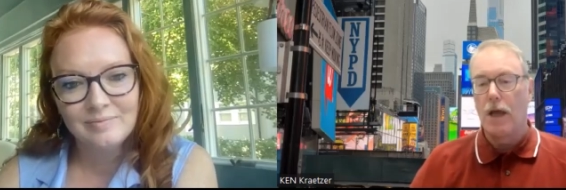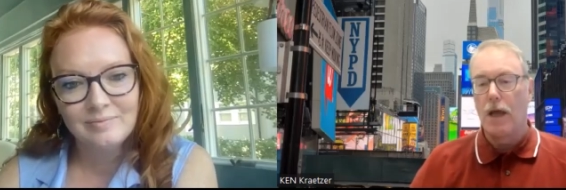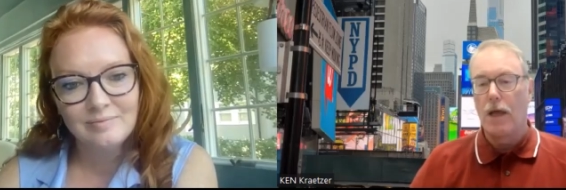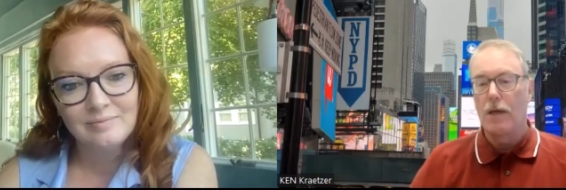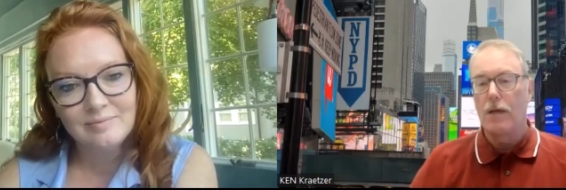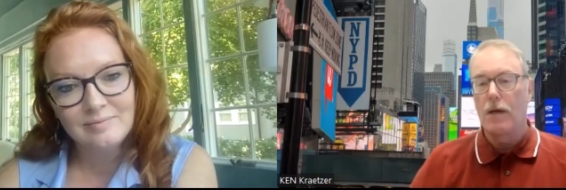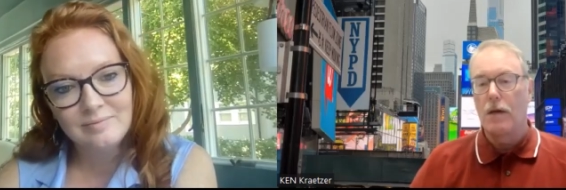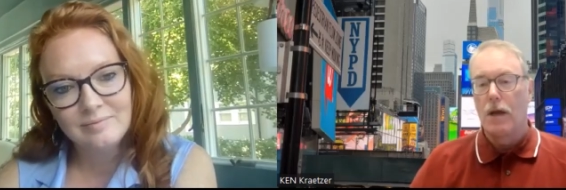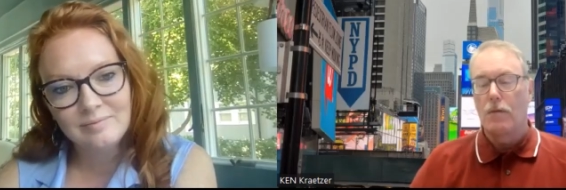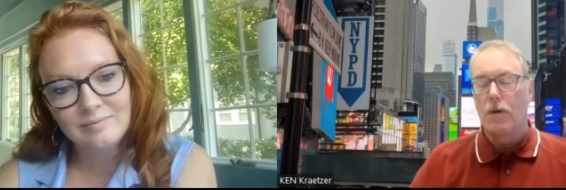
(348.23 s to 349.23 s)
Speaker 1: and uh,
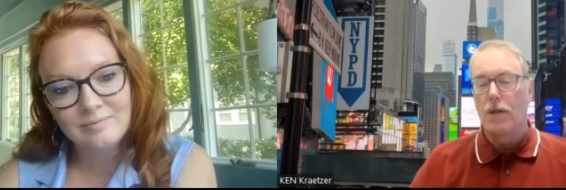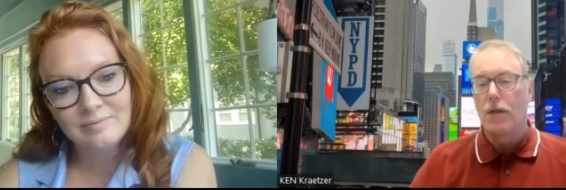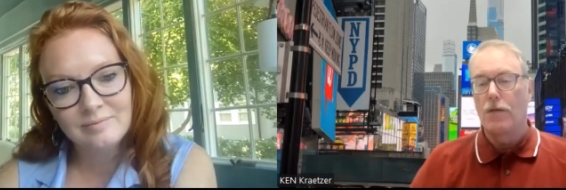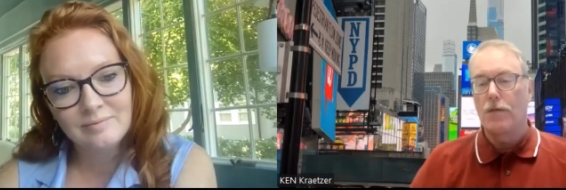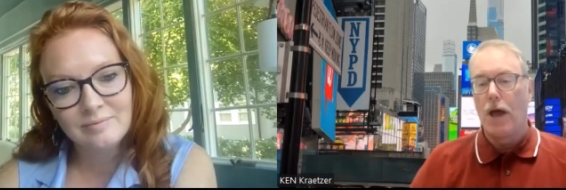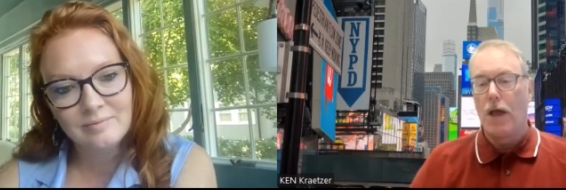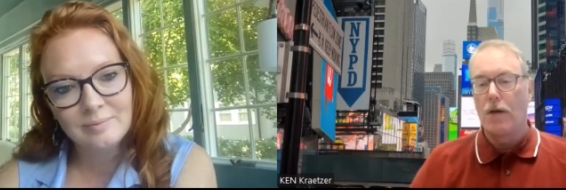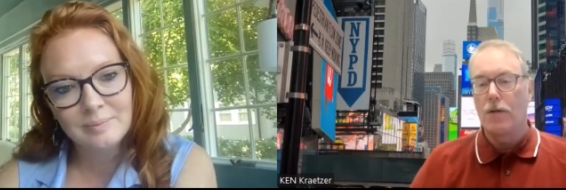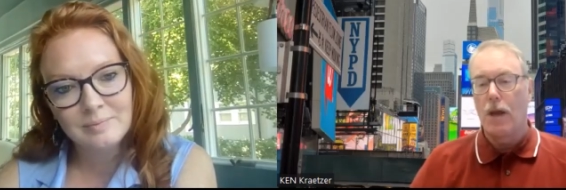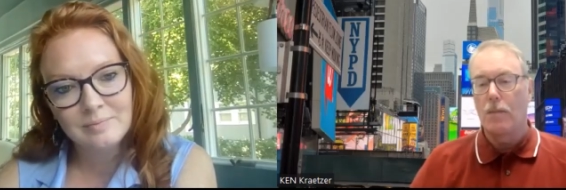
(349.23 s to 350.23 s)
on the east side
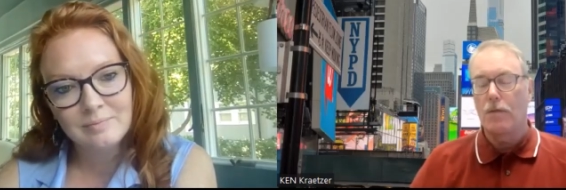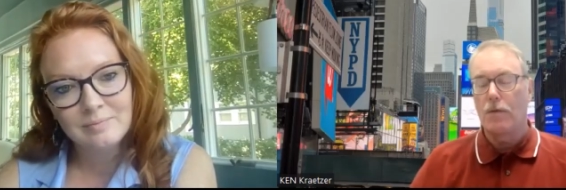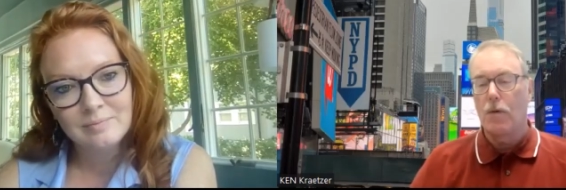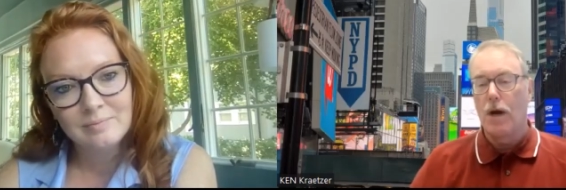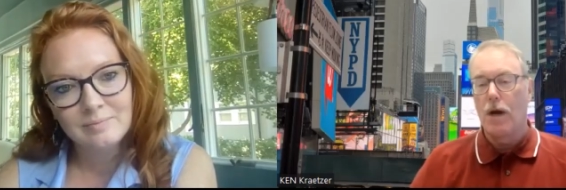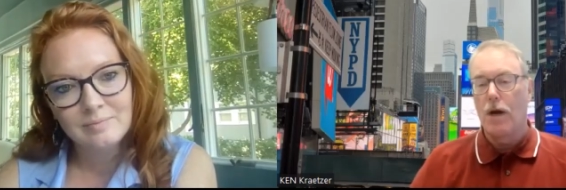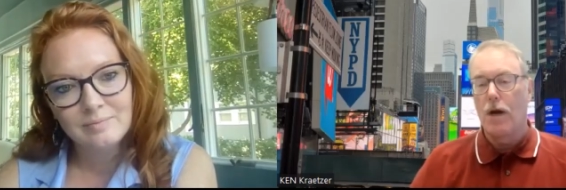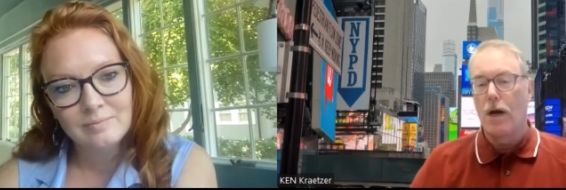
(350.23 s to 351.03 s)
of Times Square.